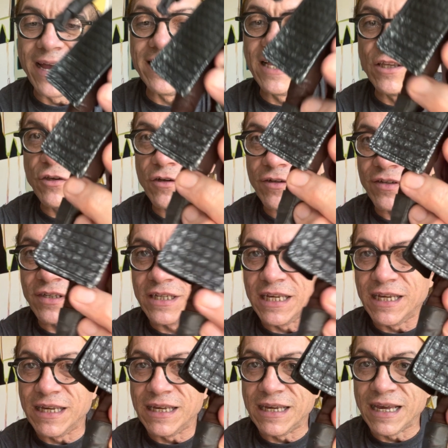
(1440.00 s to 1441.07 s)
and then you can
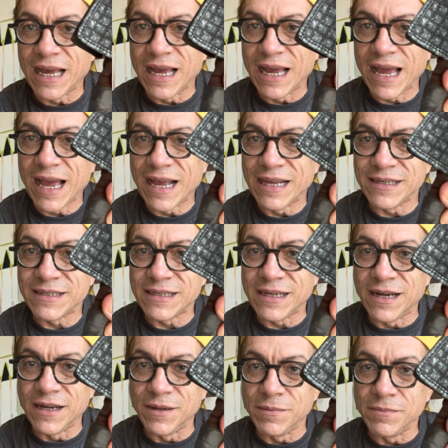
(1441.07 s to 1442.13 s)
see it has
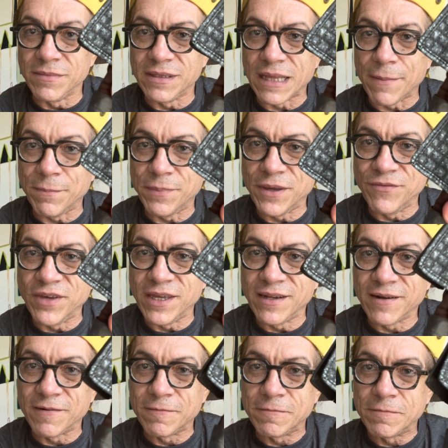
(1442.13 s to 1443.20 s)
that pivot.
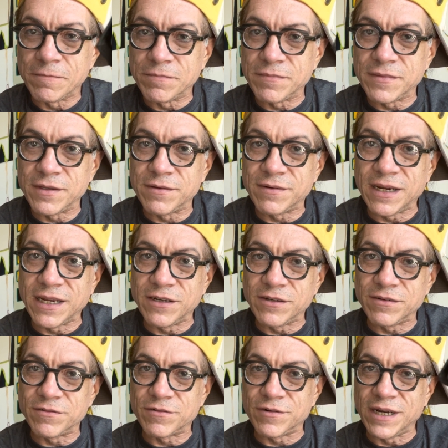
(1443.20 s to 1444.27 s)
Right,
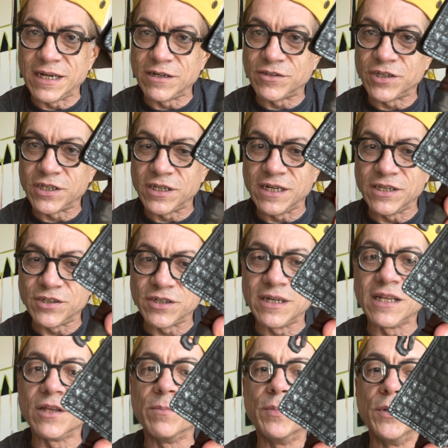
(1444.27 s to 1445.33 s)
great articulation
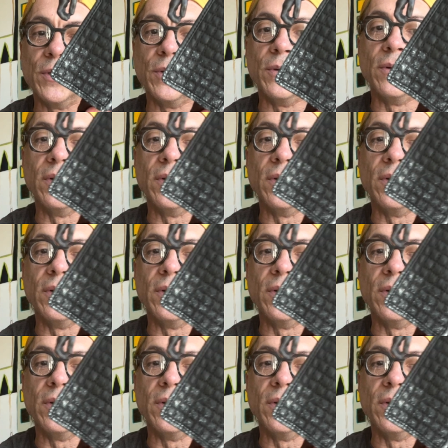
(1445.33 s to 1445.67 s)
at the boot,